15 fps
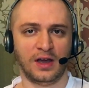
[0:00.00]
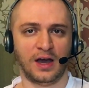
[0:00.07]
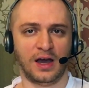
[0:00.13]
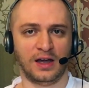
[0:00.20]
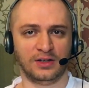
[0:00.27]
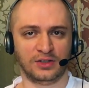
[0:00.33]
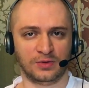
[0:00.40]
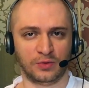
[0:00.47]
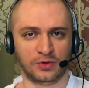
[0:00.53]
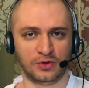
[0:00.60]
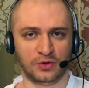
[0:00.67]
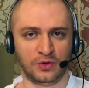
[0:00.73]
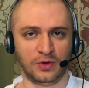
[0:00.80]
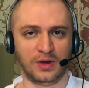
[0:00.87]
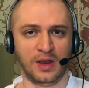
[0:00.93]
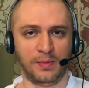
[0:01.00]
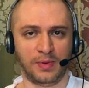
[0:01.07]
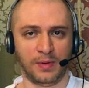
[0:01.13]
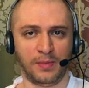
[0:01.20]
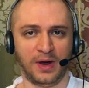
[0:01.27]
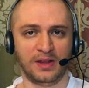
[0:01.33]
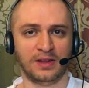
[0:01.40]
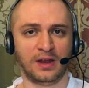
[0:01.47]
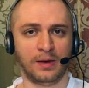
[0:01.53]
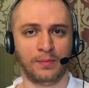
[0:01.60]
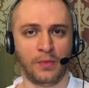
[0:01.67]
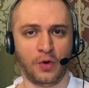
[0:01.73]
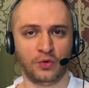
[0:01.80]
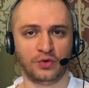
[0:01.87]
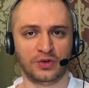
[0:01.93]
I just want you to keep in mind that
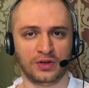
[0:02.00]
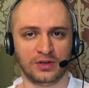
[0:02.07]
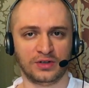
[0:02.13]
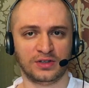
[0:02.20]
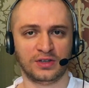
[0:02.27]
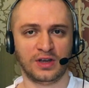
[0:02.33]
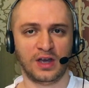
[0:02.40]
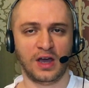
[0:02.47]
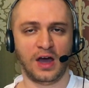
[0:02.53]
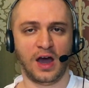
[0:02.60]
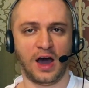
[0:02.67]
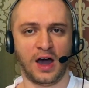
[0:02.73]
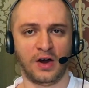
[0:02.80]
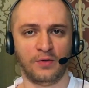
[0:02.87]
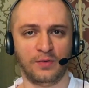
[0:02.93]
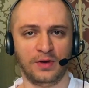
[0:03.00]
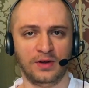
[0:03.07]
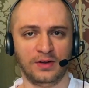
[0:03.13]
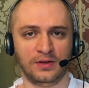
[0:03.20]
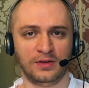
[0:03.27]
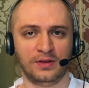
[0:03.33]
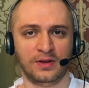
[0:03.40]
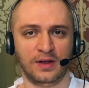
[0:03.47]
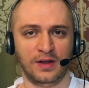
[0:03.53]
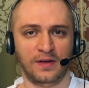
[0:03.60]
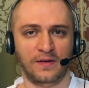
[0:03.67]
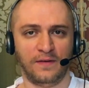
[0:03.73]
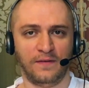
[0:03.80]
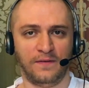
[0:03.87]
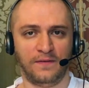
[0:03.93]
emotions are real
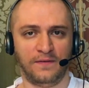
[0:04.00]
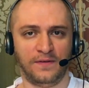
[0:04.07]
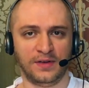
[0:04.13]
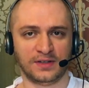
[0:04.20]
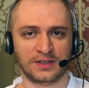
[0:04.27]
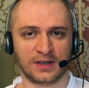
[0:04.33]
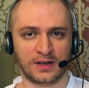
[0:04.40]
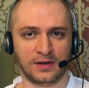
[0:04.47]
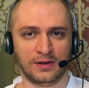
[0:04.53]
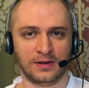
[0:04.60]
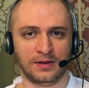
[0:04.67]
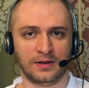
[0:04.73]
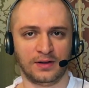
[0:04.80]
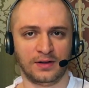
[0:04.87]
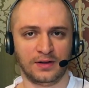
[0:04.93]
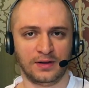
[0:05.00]
physical